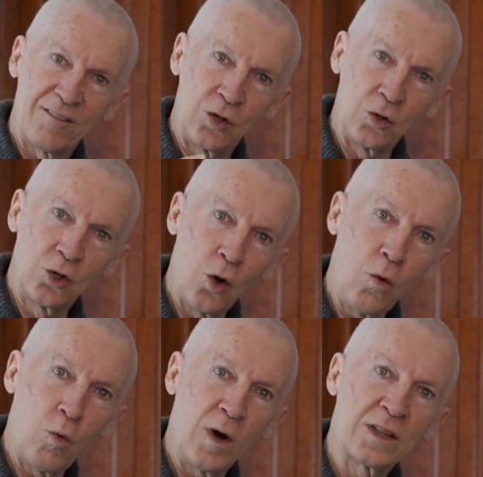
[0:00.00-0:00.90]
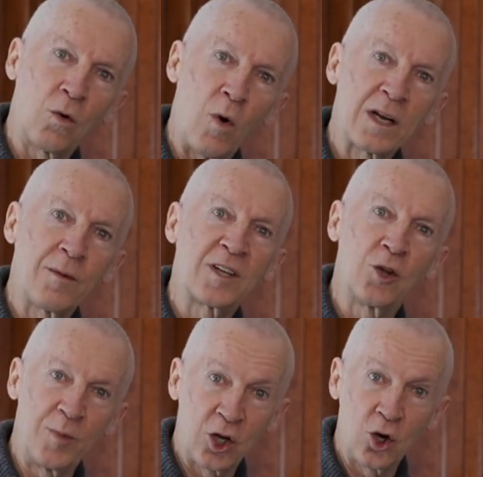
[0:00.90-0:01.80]
You don't want the water to
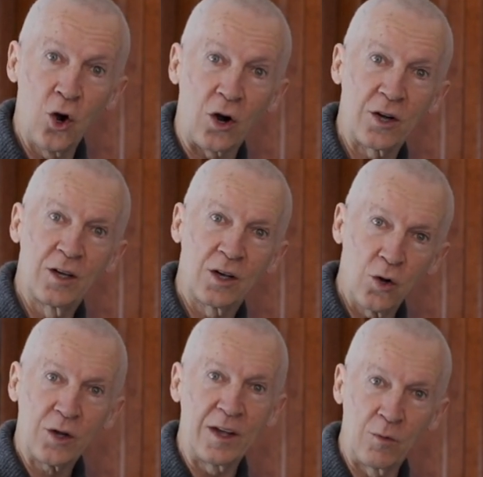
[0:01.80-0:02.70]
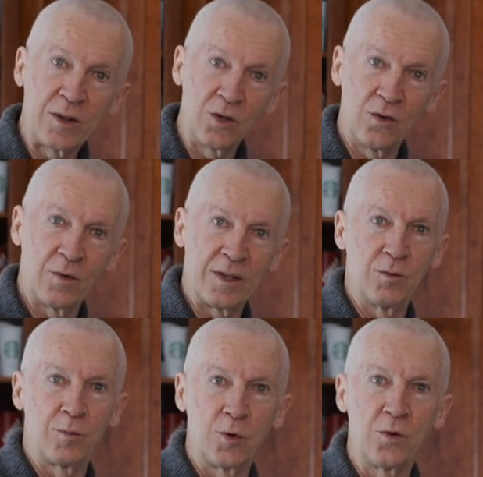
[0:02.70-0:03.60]
be cooking when you
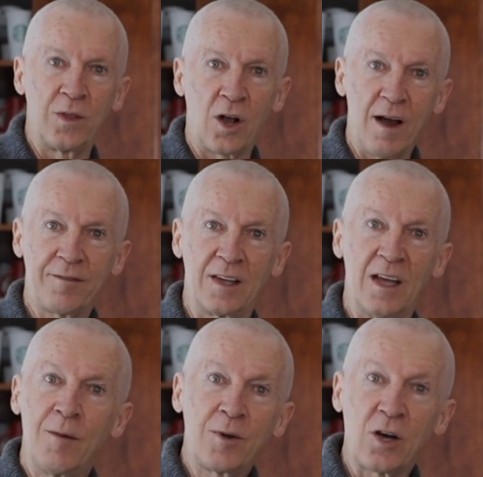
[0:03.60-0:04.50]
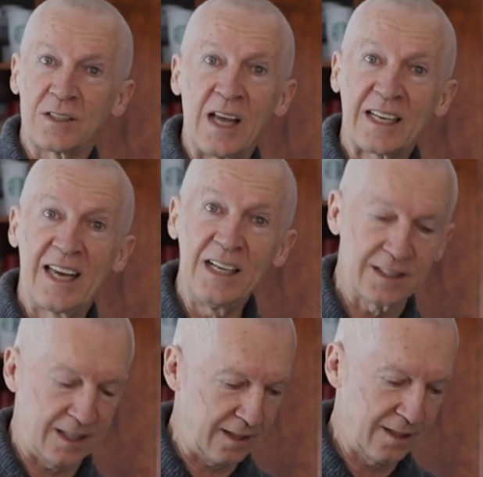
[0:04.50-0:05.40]
brew the coffee, because that
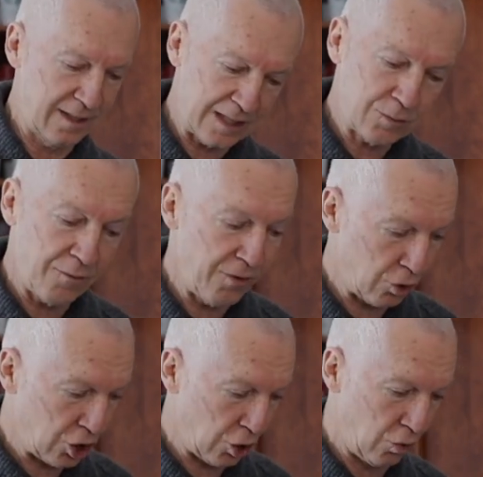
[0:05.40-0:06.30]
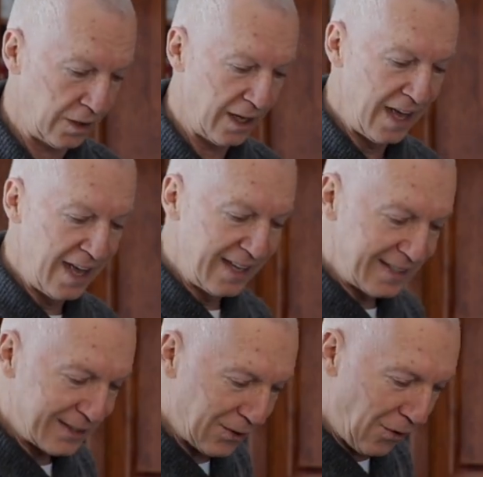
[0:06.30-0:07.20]
kills it. That's what we were told.
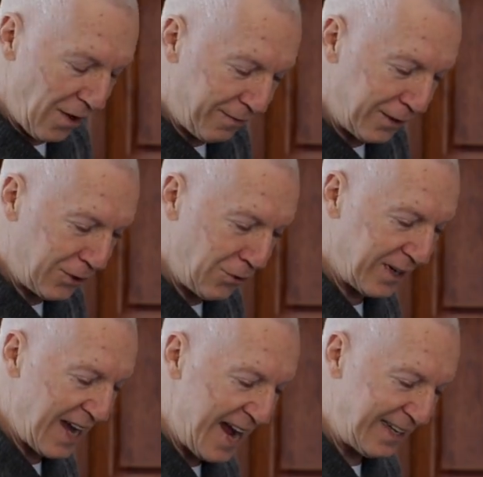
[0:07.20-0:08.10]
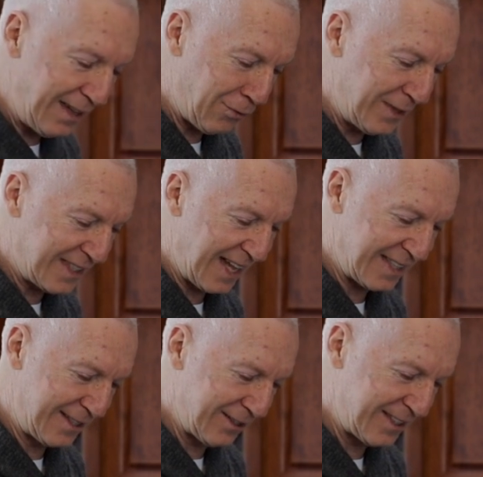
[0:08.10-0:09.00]
So if you do it 93
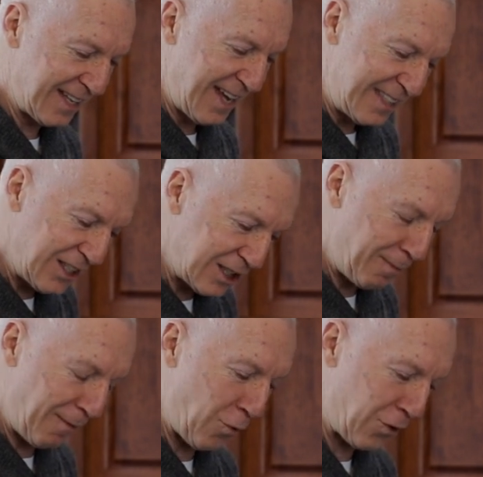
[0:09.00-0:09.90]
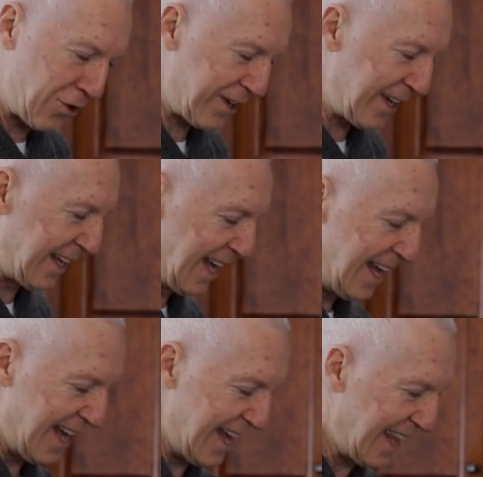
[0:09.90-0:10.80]
Celsius just before cooking,
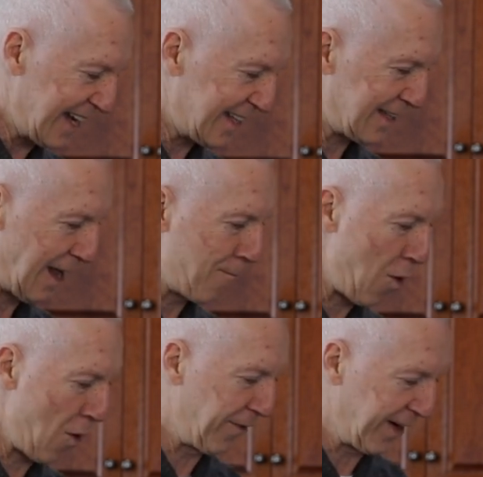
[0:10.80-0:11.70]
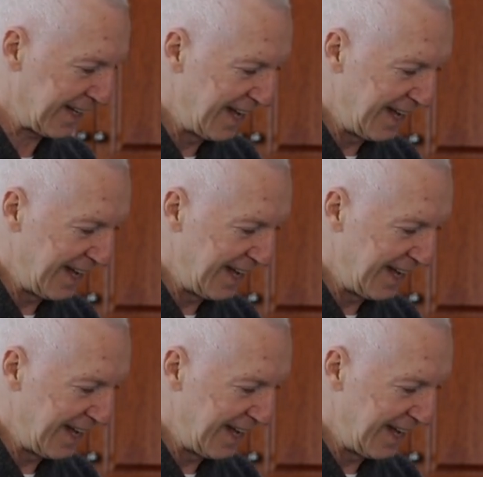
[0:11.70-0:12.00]
and that's perfect.